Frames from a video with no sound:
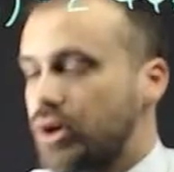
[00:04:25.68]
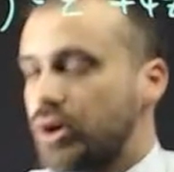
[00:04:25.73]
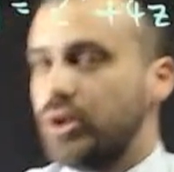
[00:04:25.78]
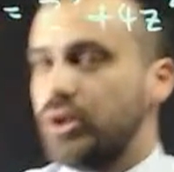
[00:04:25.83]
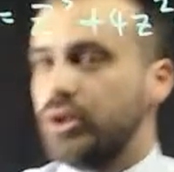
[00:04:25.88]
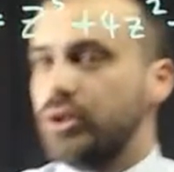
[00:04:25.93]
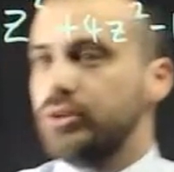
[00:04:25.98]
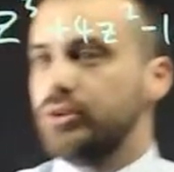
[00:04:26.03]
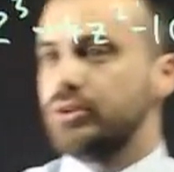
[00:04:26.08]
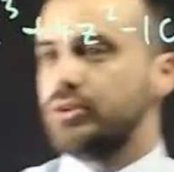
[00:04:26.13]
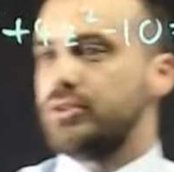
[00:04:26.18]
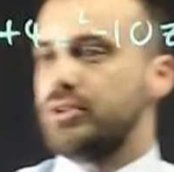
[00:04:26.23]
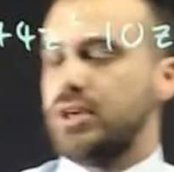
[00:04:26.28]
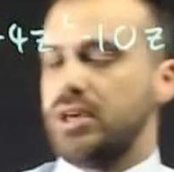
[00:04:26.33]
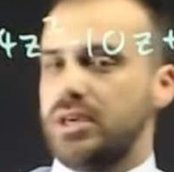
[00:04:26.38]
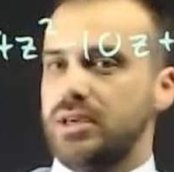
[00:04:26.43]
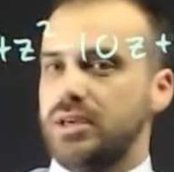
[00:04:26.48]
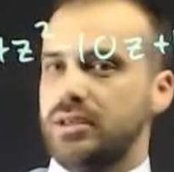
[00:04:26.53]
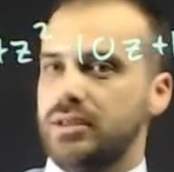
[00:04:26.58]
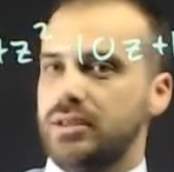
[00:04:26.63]
whole
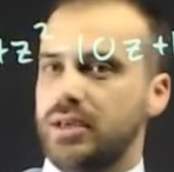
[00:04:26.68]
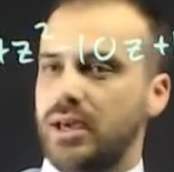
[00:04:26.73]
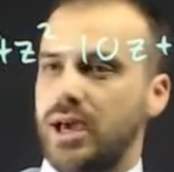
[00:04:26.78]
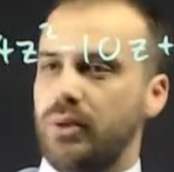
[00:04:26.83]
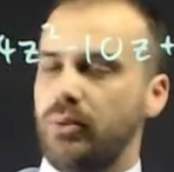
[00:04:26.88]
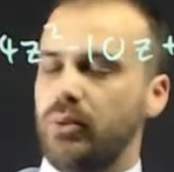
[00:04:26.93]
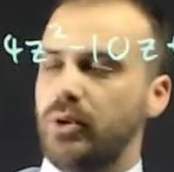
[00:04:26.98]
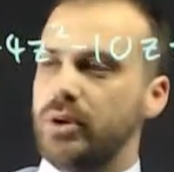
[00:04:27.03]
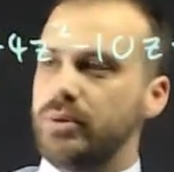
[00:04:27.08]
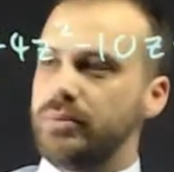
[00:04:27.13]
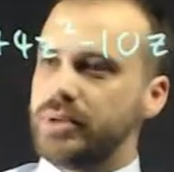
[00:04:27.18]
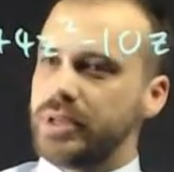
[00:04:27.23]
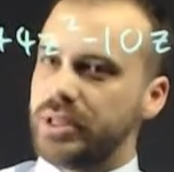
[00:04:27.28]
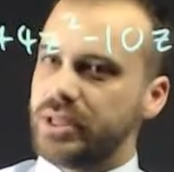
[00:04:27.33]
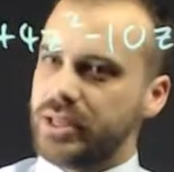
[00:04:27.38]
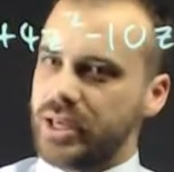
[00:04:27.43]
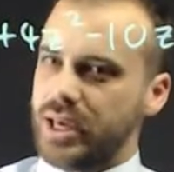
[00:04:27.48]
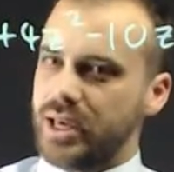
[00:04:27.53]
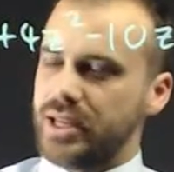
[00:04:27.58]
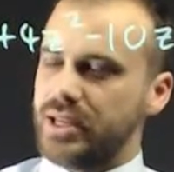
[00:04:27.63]
thing. And what I'm going
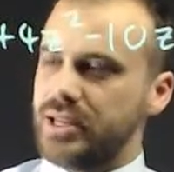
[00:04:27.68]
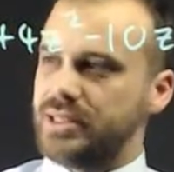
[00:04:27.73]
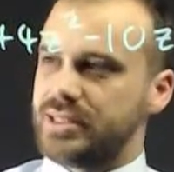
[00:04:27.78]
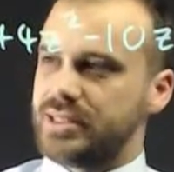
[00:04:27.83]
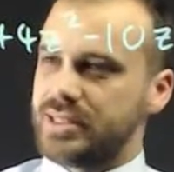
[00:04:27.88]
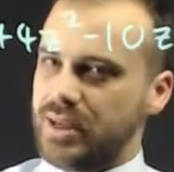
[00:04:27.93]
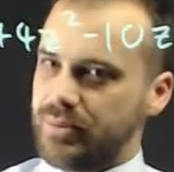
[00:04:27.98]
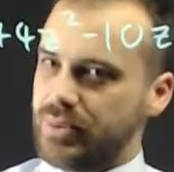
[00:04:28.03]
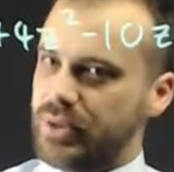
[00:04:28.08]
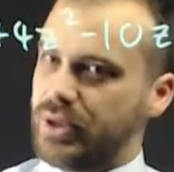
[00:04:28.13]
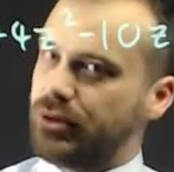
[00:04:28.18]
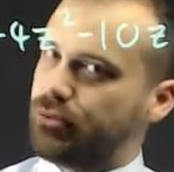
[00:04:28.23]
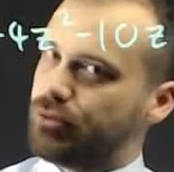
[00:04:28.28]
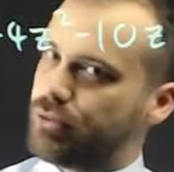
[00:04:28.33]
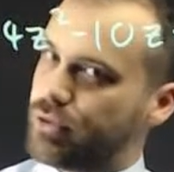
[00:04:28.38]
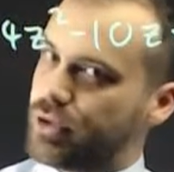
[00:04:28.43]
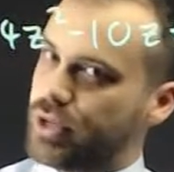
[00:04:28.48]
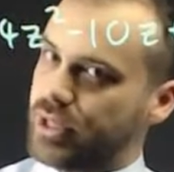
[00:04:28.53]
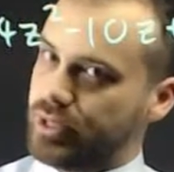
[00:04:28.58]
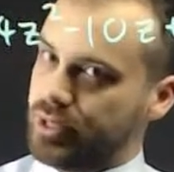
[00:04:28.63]
to get is something
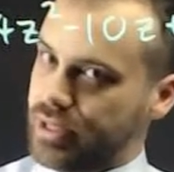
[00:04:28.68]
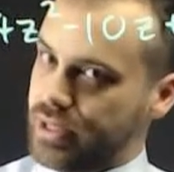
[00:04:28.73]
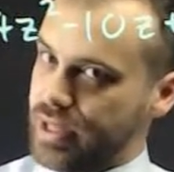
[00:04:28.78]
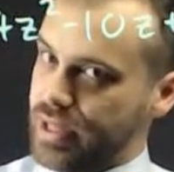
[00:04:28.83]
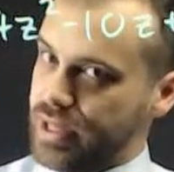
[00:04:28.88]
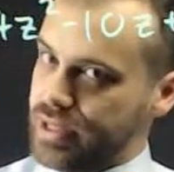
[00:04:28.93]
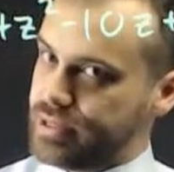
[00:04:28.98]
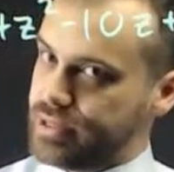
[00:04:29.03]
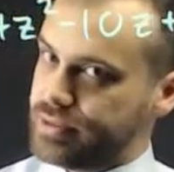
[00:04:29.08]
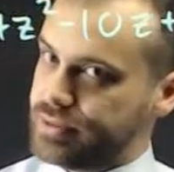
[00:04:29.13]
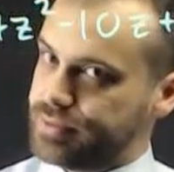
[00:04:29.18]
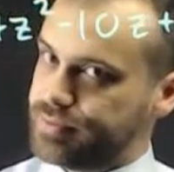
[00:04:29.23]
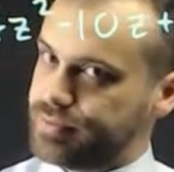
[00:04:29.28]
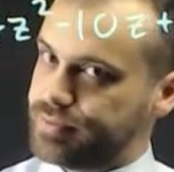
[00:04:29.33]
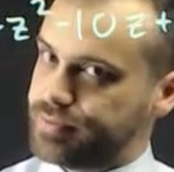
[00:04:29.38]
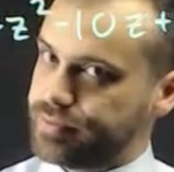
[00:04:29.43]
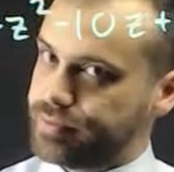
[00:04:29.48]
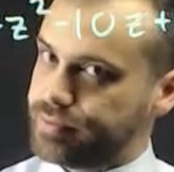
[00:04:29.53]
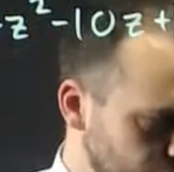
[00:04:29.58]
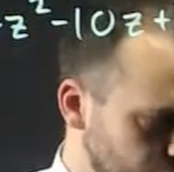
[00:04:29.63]
really neat.
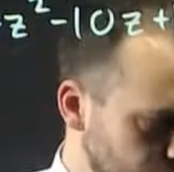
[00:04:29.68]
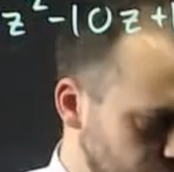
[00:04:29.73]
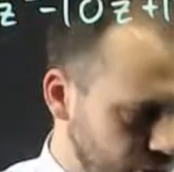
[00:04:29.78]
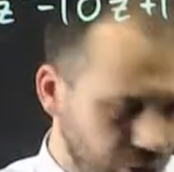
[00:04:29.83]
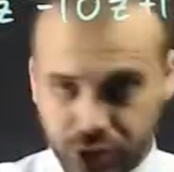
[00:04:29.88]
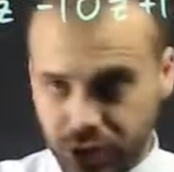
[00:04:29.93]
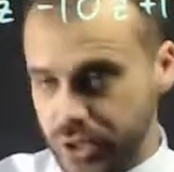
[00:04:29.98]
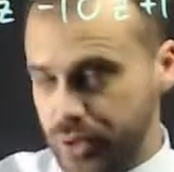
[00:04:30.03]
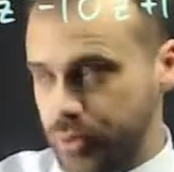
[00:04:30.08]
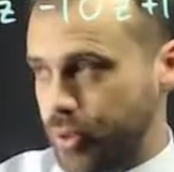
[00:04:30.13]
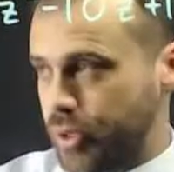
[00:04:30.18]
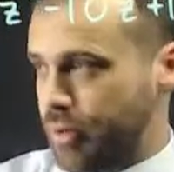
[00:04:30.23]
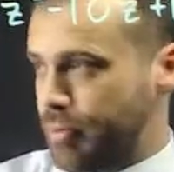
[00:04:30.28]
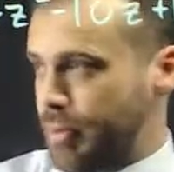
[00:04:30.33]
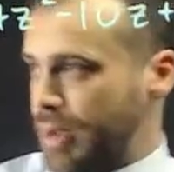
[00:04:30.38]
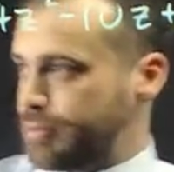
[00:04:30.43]
I'll just show you what I'm